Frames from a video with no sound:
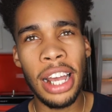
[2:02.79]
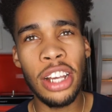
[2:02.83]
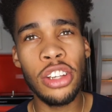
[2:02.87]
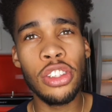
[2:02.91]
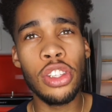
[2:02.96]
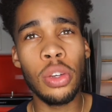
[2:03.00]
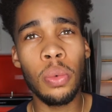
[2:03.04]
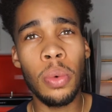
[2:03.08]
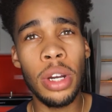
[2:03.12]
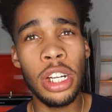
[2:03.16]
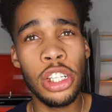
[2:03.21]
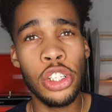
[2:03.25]
used
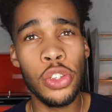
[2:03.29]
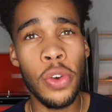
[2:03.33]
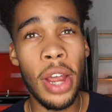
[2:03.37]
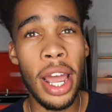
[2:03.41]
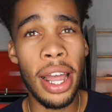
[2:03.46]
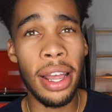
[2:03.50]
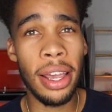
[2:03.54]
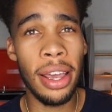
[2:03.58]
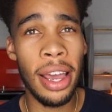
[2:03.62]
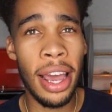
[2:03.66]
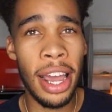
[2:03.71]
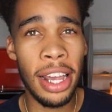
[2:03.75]
to run
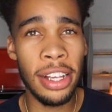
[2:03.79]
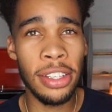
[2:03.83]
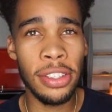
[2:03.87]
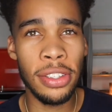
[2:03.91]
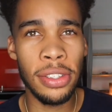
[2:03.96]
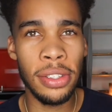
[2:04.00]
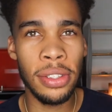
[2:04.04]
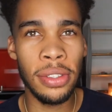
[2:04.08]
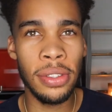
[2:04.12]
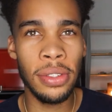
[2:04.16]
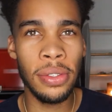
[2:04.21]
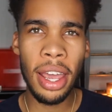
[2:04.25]
track in high
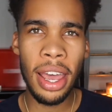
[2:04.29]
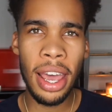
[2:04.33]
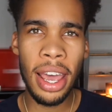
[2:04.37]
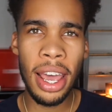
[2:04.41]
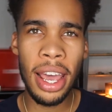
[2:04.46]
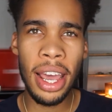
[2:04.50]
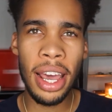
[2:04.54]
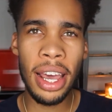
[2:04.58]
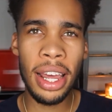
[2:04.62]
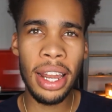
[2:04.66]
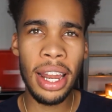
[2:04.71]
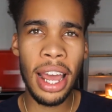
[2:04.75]
school,
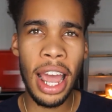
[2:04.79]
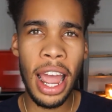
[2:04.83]
and